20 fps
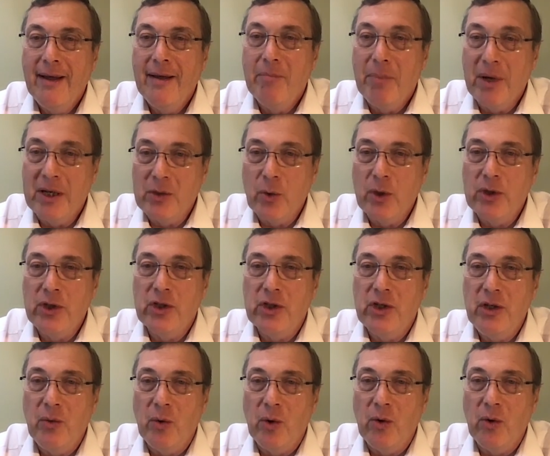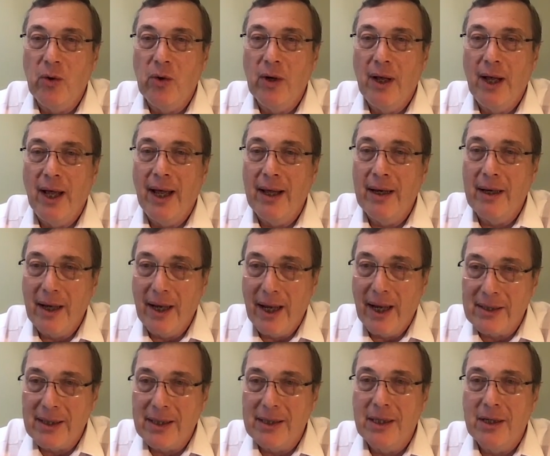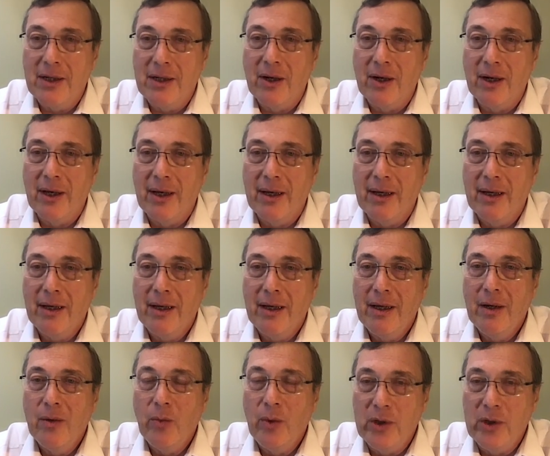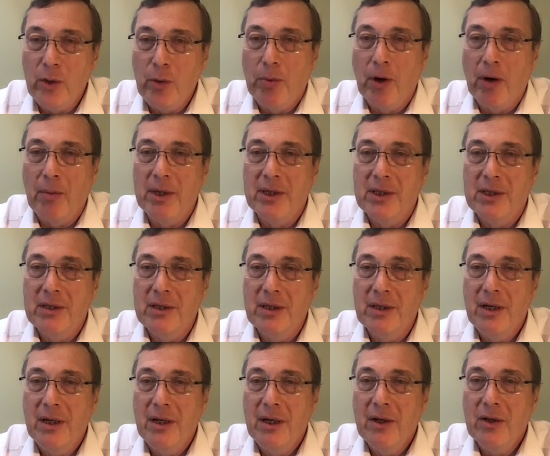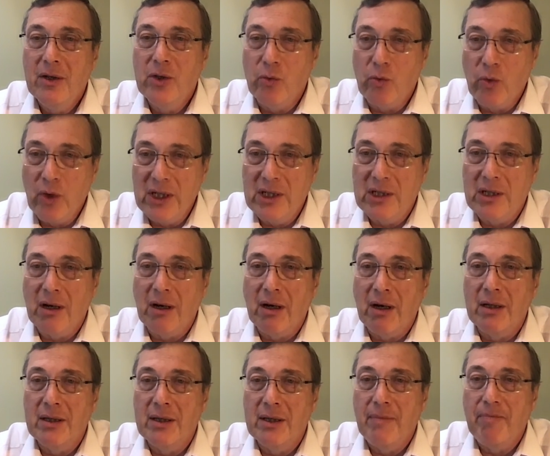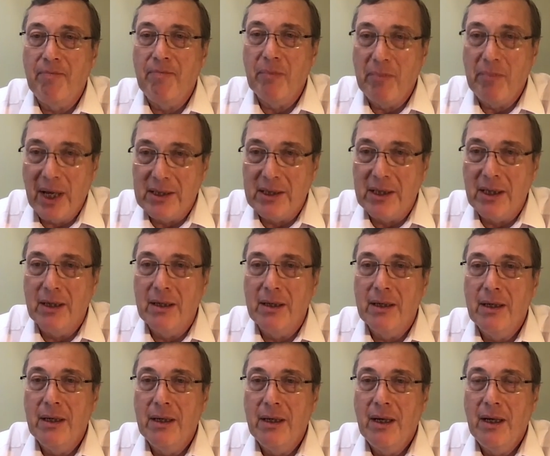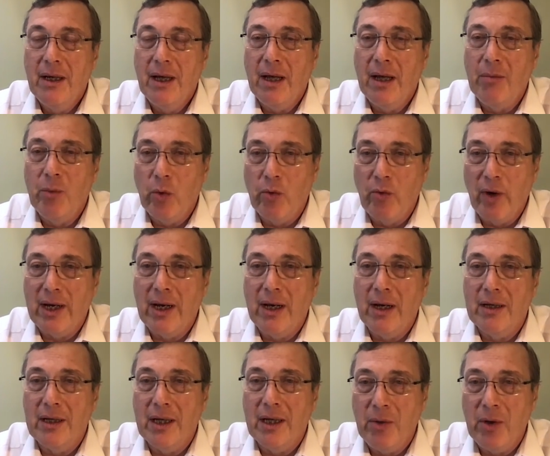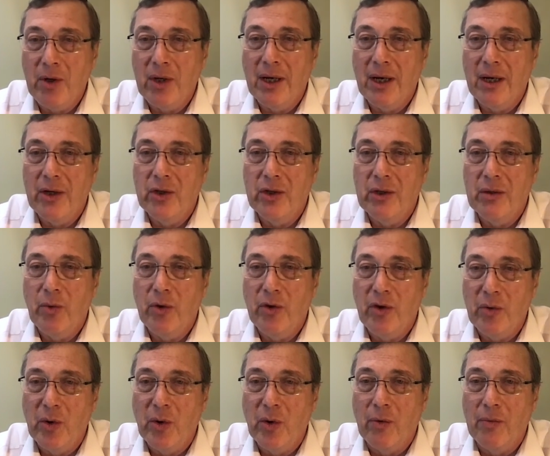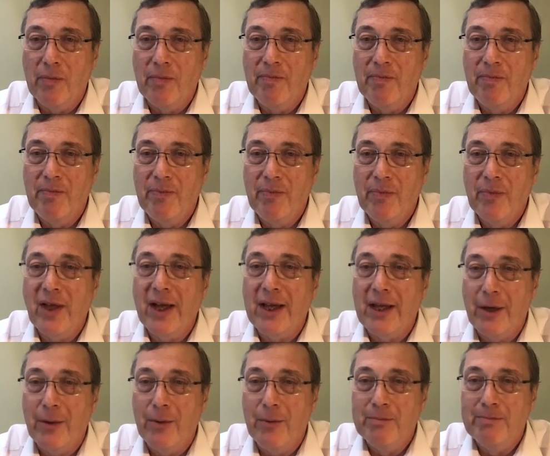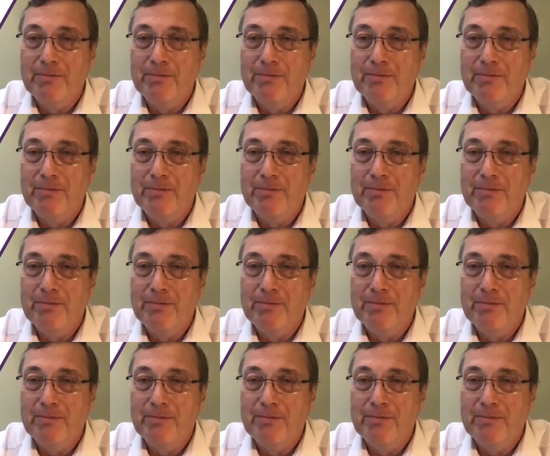Best wishes to you all. And as I said earlier, we do promise to restart better and more regular communication with you all. Thank you.